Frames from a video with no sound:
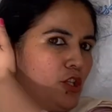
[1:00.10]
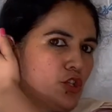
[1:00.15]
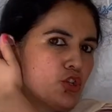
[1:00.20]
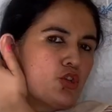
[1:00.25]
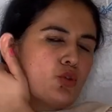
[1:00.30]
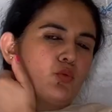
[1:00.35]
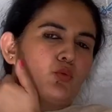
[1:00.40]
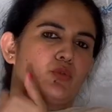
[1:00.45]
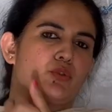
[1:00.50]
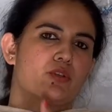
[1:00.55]

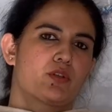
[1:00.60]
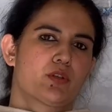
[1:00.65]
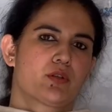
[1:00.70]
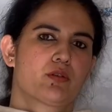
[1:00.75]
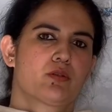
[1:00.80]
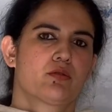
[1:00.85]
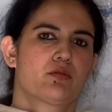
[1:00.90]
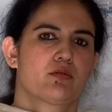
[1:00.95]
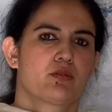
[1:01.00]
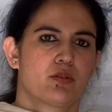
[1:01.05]

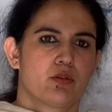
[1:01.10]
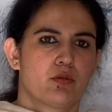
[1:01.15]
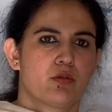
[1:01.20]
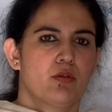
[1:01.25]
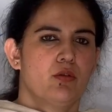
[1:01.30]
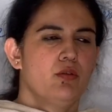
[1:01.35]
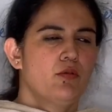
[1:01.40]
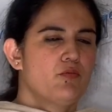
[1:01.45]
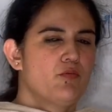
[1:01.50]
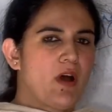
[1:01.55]
juice,
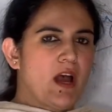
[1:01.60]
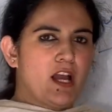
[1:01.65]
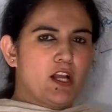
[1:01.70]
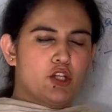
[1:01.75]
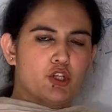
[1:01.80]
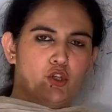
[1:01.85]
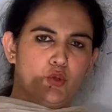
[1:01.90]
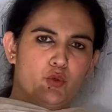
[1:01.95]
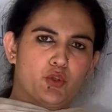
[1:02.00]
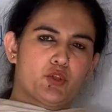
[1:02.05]

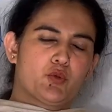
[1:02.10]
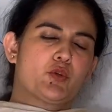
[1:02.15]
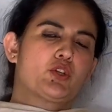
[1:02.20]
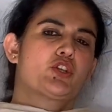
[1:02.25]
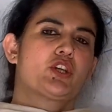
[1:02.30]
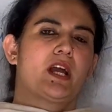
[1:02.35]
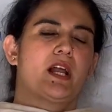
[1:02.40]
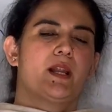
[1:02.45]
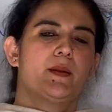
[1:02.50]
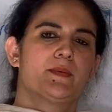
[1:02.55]
bile juice
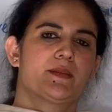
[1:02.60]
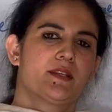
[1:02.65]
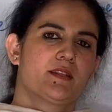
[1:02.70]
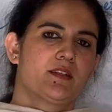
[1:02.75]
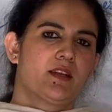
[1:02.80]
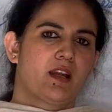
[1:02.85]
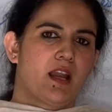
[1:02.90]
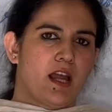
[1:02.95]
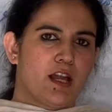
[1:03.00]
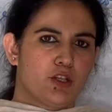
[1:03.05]
which helps in
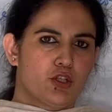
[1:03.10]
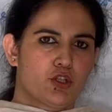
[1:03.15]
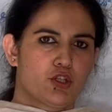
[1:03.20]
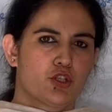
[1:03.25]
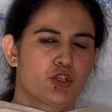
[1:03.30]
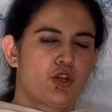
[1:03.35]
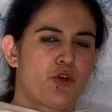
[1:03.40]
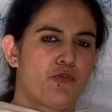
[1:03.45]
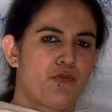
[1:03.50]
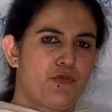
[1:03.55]
the digestion of